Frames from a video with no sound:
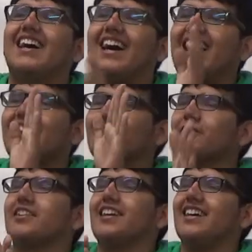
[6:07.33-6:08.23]
I
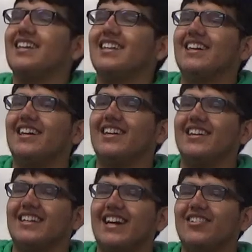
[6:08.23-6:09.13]
forgot
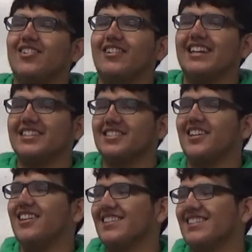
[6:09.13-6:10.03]
on how long I could
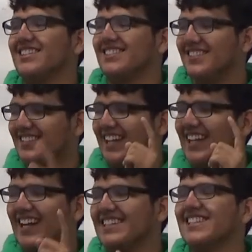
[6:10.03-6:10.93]
talk,
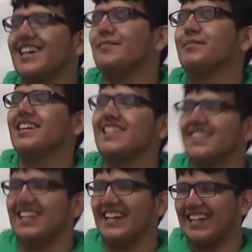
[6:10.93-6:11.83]
and I did not plan
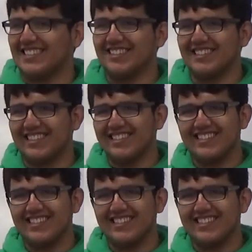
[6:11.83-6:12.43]
on that actually.